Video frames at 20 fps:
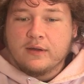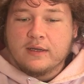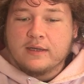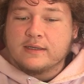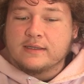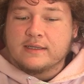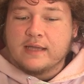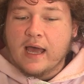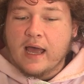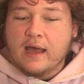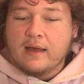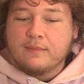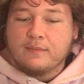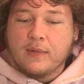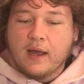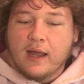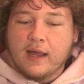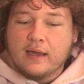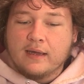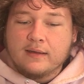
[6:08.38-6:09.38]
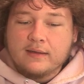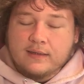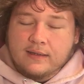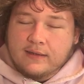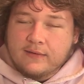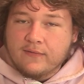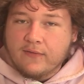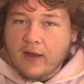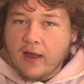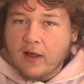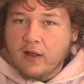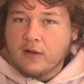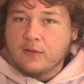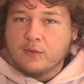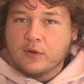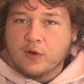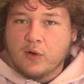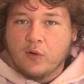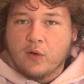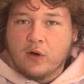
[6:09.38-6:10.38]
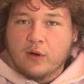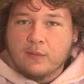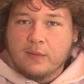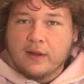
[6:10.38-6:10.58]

is that my eval on McCord,